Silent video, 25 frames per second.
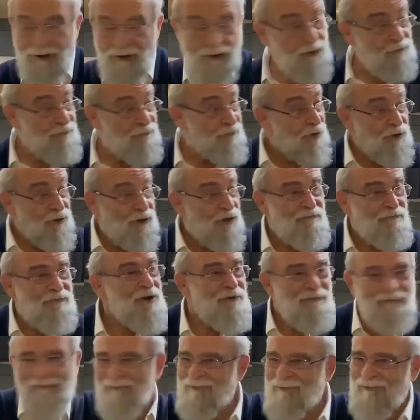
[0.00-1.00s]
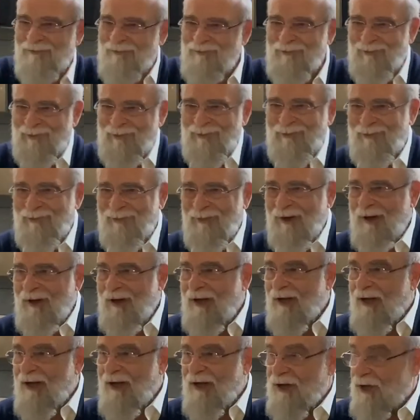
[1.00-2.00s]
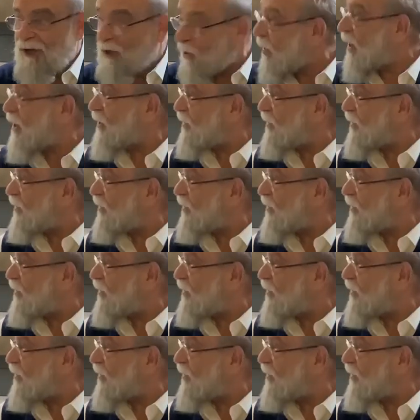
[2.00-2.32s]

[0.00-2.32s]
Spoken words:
You feel different? You know why